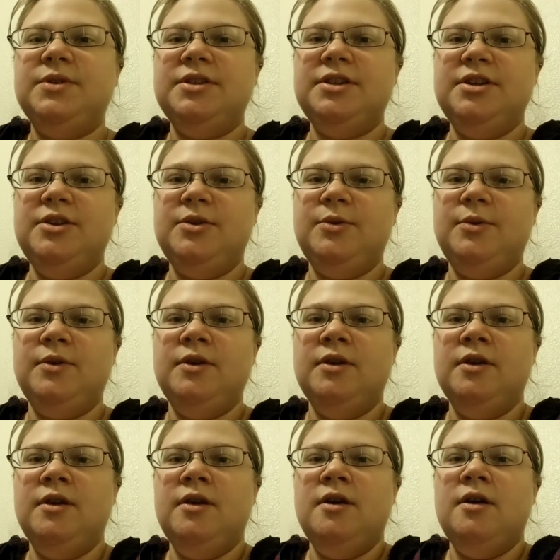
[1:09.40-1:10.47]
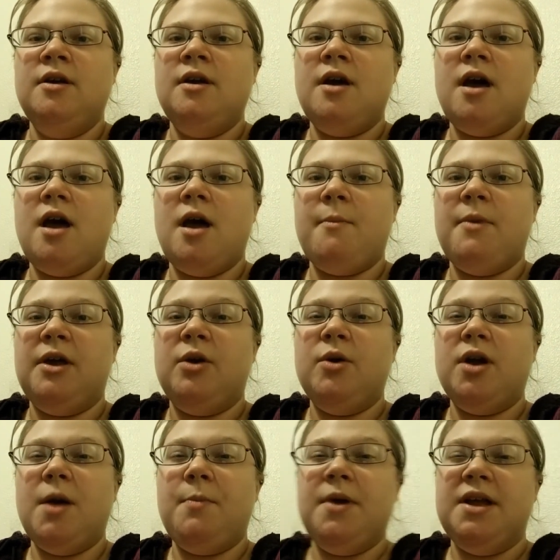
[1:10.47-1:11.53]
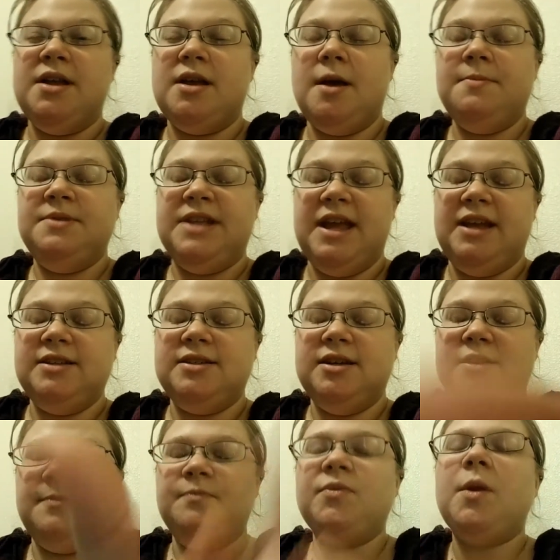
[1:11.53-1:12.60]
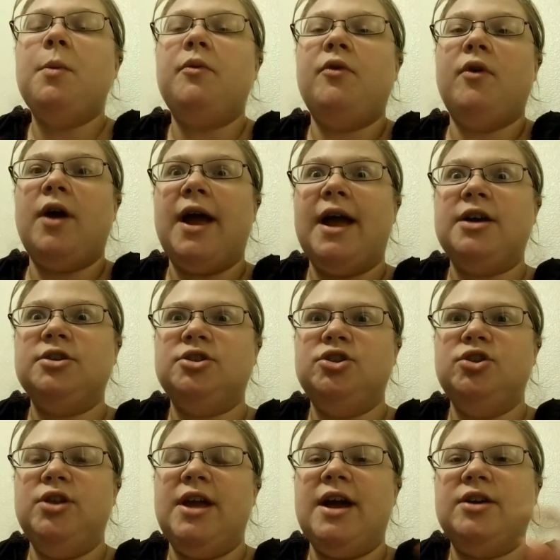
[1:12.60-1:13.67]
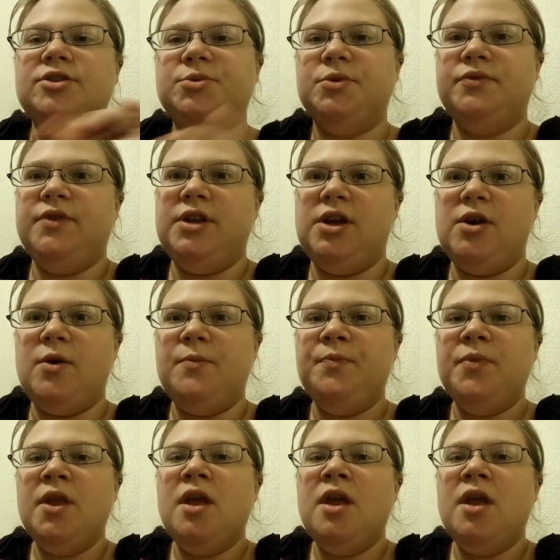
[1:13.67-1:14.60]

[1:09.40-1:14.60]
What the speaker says: wanted to do a quick update before I do the actual video